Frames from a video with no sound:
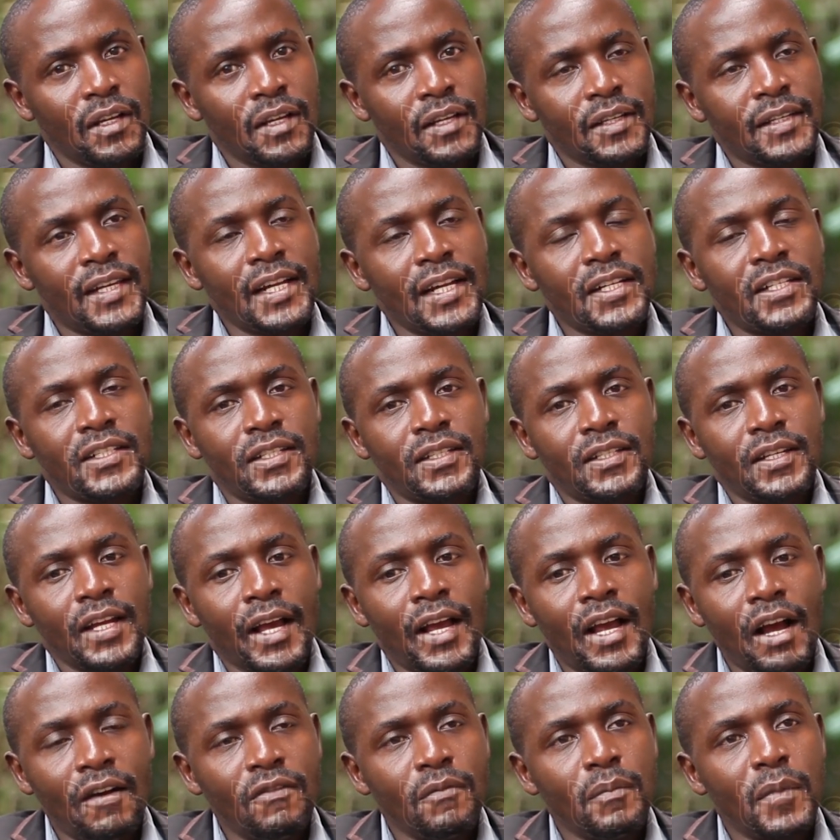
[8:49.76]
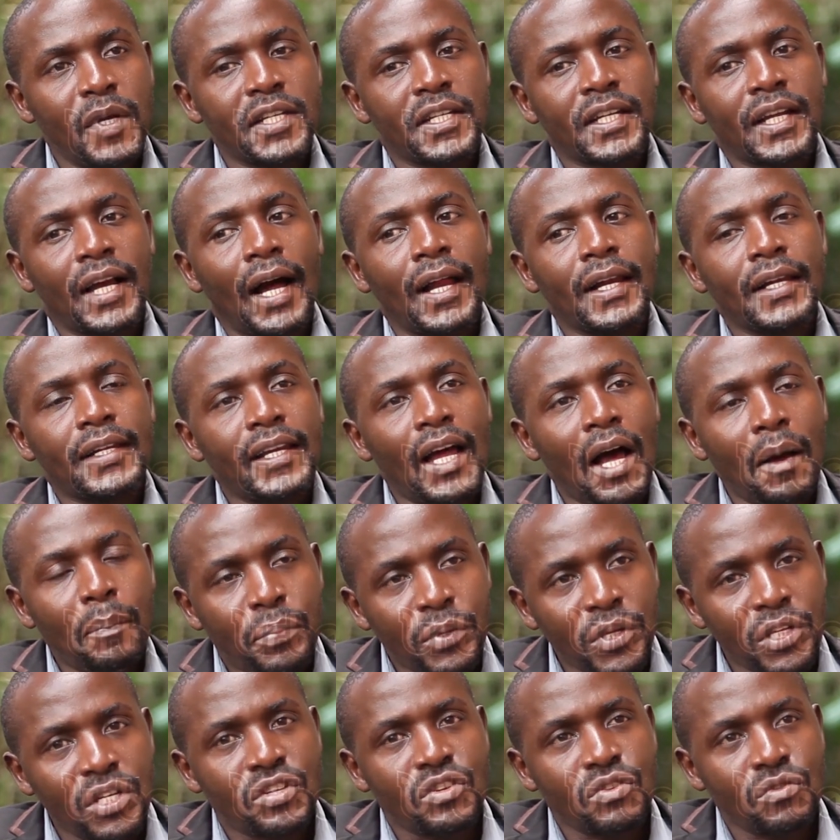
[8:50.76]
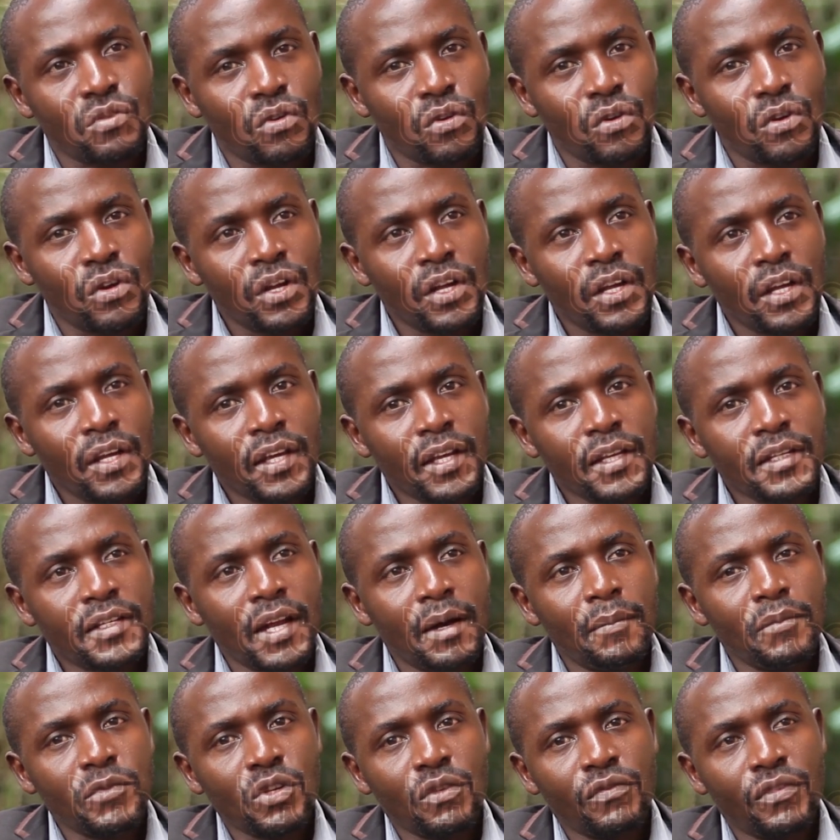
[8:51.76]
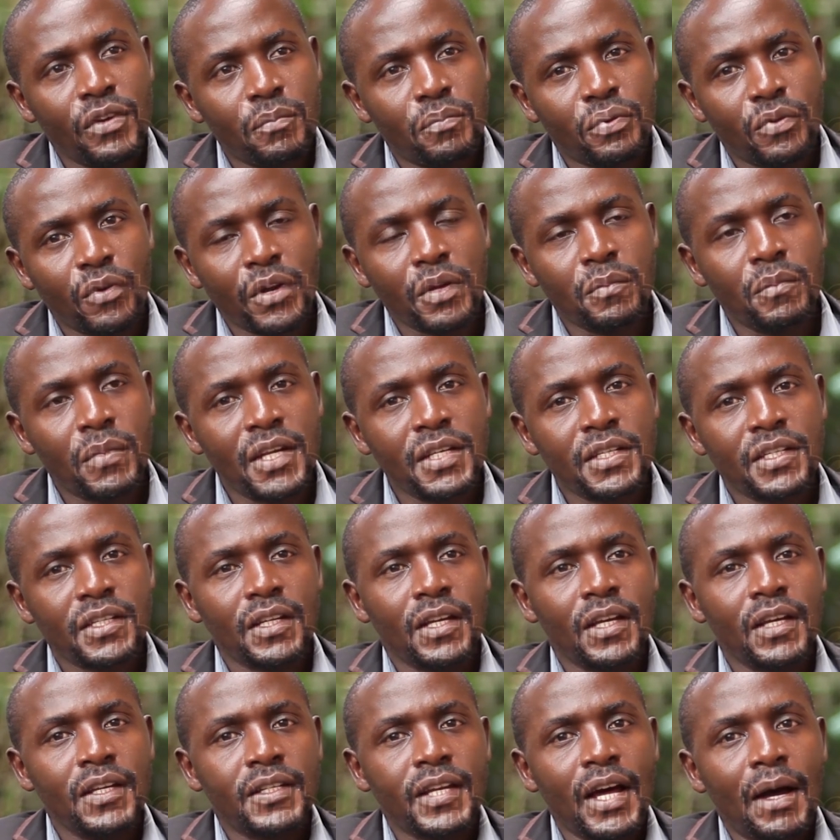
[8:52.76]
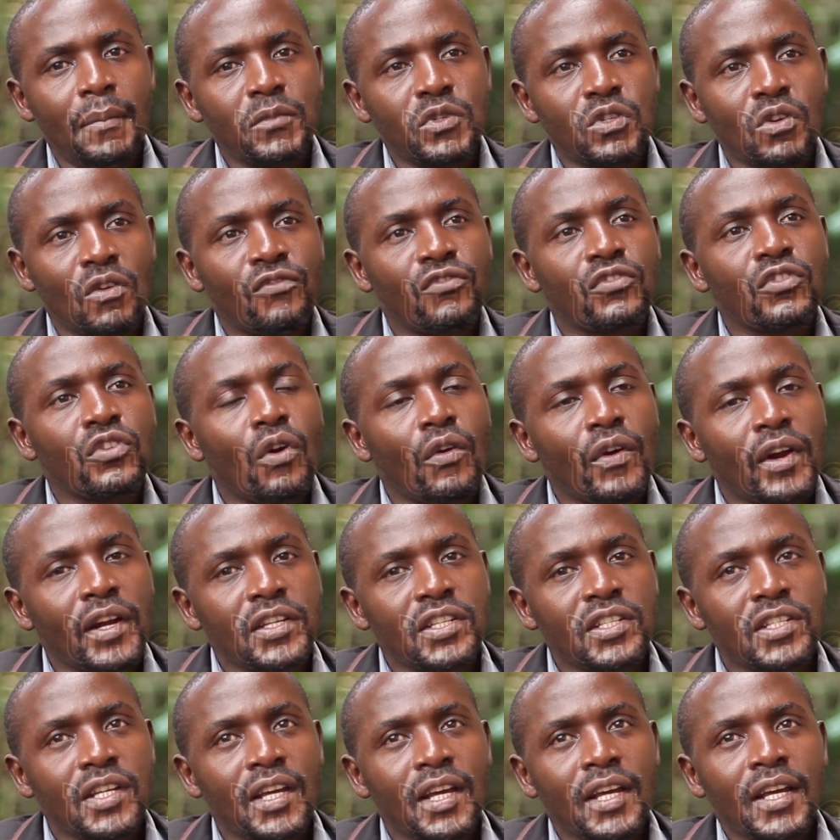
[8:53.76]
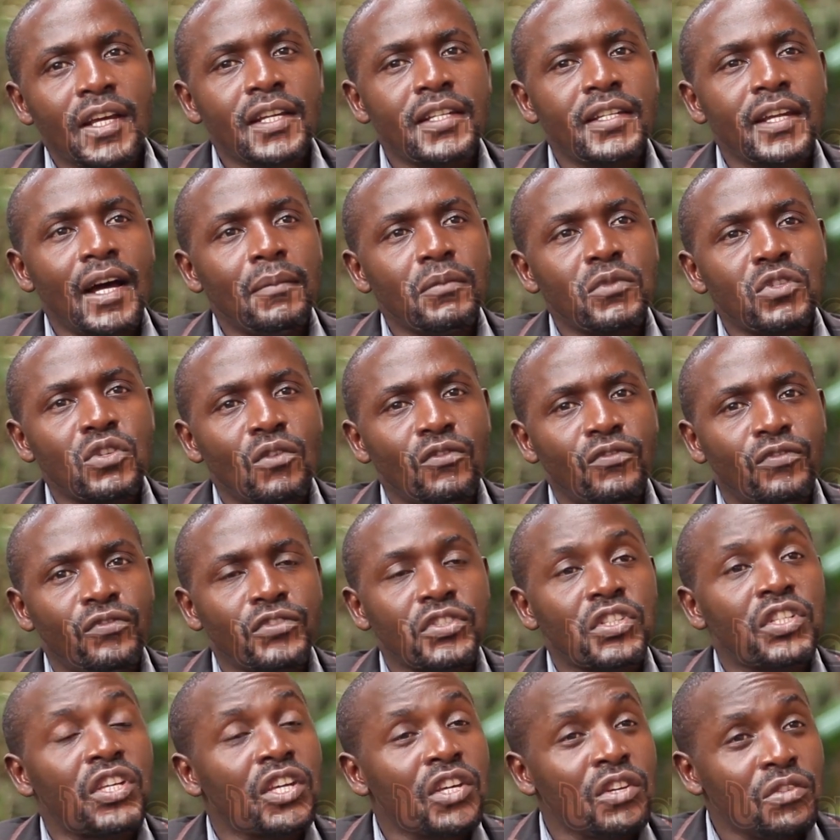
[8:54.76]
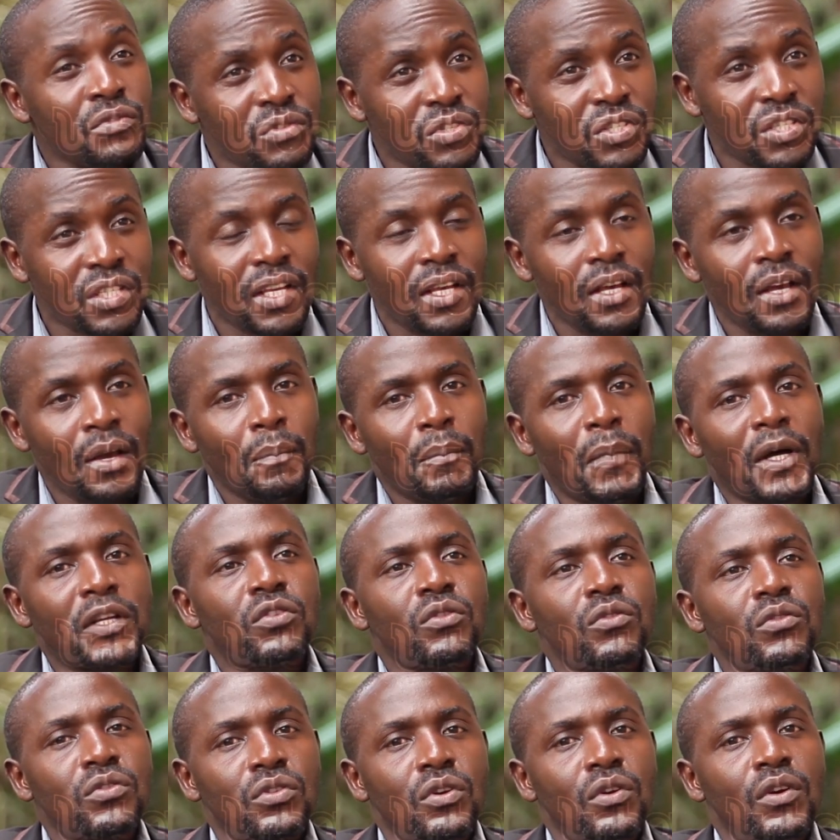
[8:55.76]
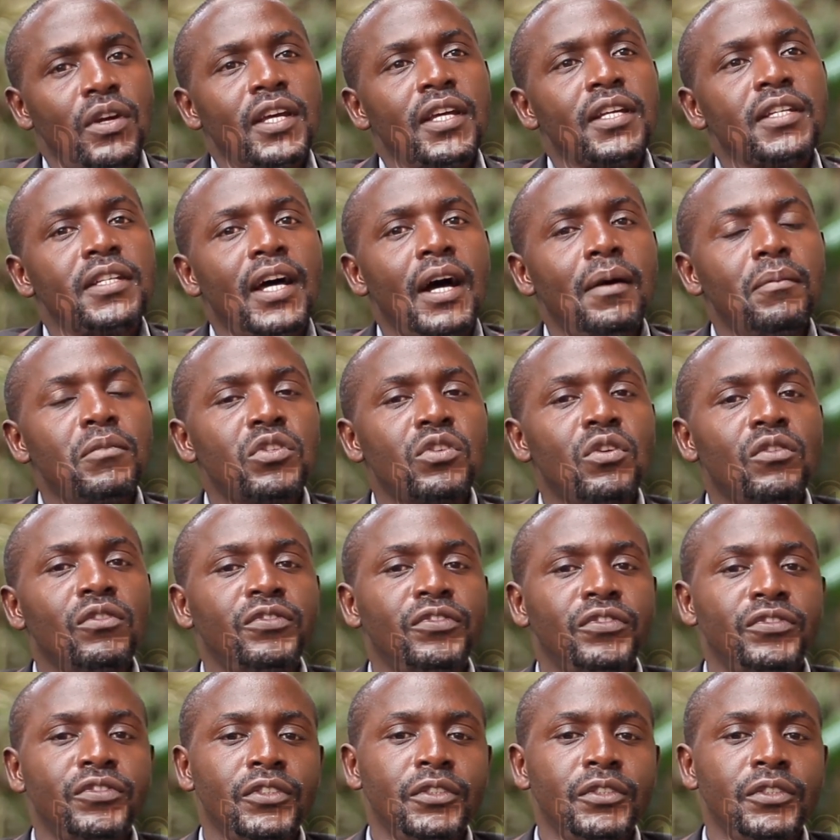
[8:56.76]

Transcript: that the government can tap into in terms of employment, in terms of knowledge, in terms of skills, but also in terms of